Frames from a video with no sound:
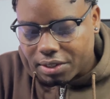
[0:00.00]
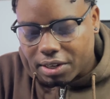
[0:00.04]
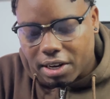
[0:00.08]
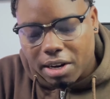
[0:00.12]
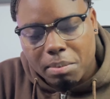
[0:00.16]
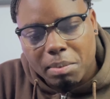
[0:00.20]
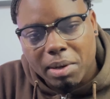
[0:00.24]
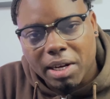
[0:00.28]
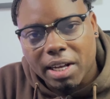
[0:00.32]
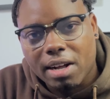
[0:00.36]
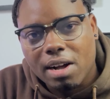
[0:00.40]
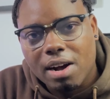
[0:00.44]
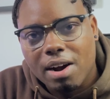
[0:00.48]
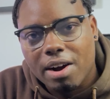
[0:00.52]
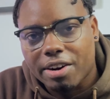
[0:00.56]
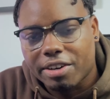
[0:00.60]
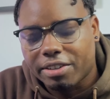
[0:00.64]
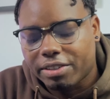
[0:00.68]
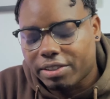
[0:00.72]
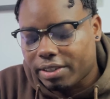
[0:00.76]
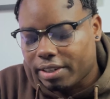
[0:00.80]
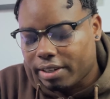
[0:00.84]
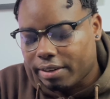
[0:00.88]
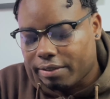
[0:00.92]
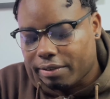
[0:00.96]
all my cards
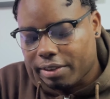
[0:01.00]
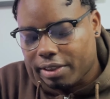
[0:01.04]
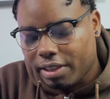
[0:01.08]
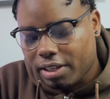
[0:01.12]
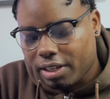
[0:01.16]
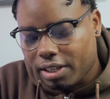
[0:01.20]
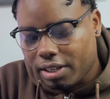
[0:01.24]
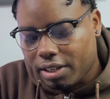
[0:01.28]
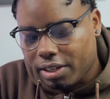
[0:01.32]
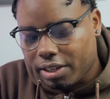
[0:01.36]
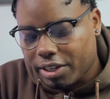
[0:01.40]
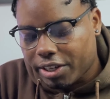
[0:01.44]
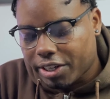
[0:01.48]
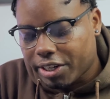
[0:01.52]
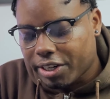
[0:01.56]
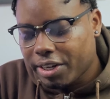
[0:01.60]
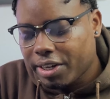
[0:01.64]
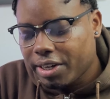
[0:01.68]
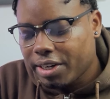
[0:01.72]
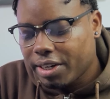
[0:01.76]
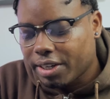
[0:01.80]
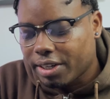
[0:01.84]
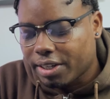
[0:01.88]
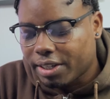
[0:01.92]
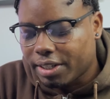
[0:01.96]
and everything in here,
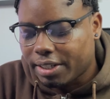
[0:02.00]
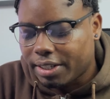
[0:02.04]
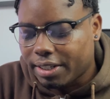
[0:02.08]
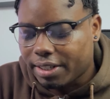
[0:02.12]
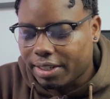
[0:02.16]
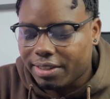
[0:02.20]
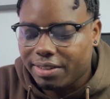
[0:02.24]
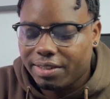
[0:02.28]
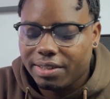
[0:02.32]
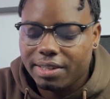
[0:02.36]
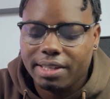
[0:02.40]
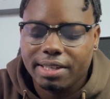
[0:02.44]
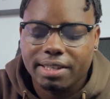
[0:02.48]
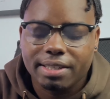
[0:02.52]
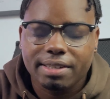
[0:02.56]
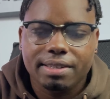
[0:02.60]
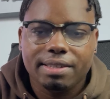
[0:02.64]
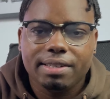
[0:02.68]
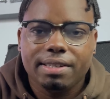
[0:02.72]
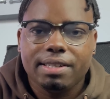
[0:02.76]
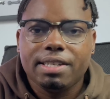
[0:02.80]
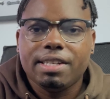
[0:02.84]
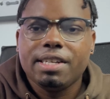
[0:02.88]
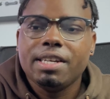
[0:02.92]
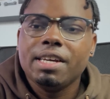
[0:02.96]
and as you can
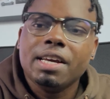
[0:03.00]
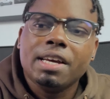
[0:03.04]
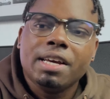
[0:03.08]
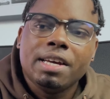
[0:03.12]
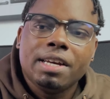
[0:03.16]
see,